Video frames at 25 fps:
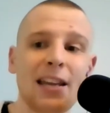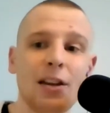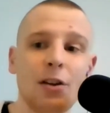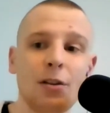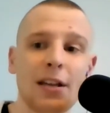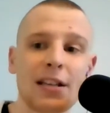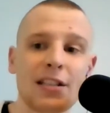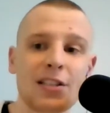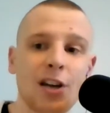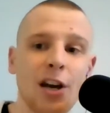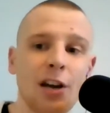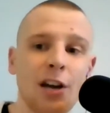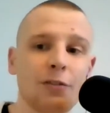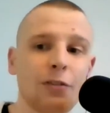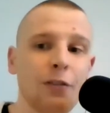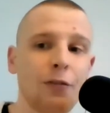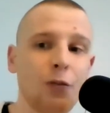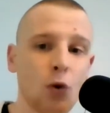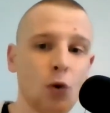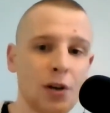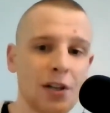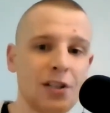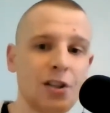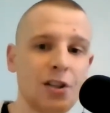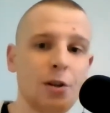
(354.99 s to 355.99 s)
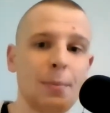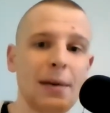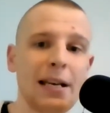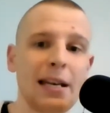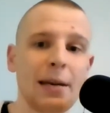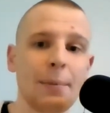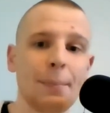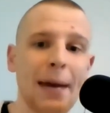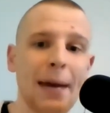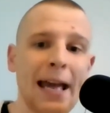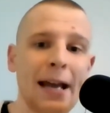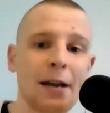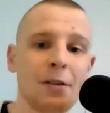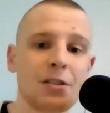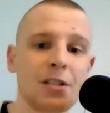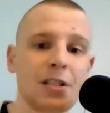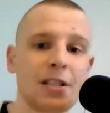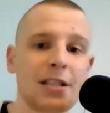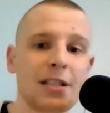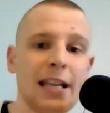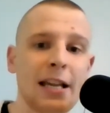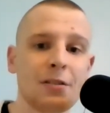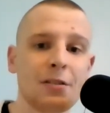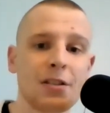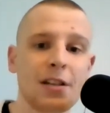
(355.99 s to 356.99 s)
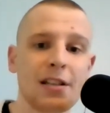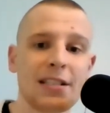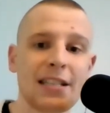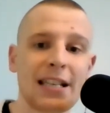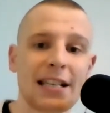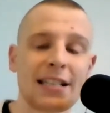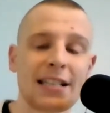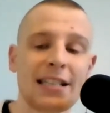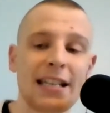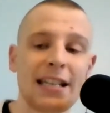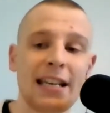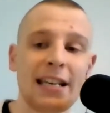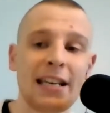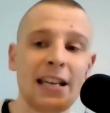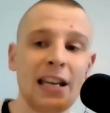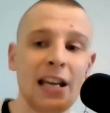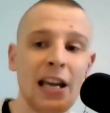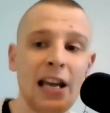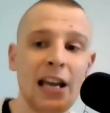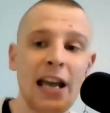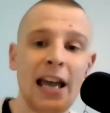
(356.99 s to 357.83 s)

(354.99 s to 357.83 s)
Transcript: who they signed for £42 million in 2016,